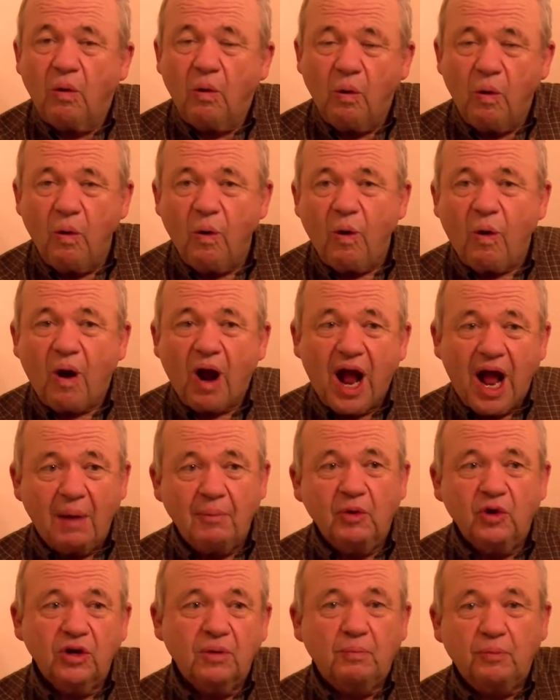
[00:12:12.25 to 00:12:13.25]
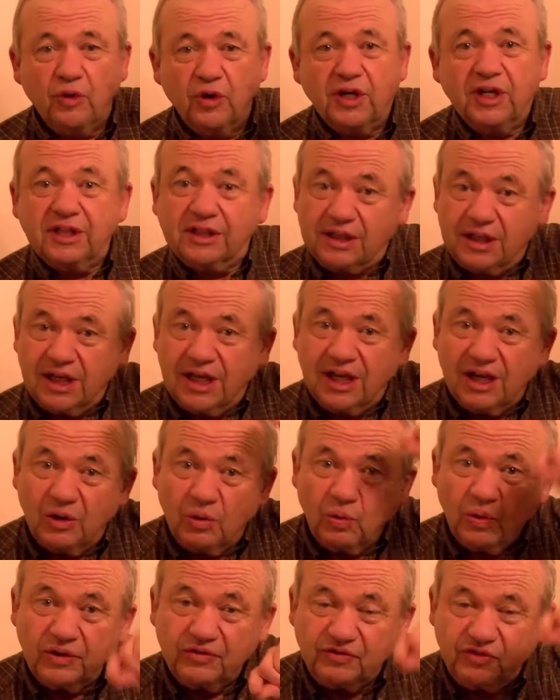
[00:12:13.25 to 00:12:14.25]
or I'm going to put it
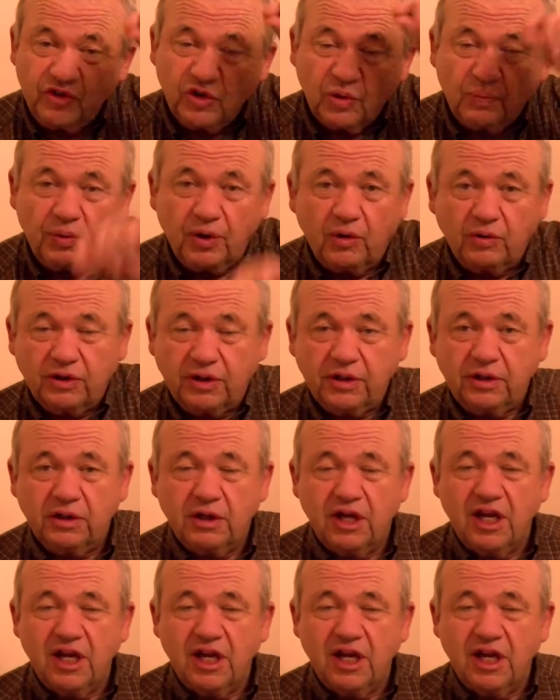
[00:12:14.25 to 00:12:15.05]
with your opponent.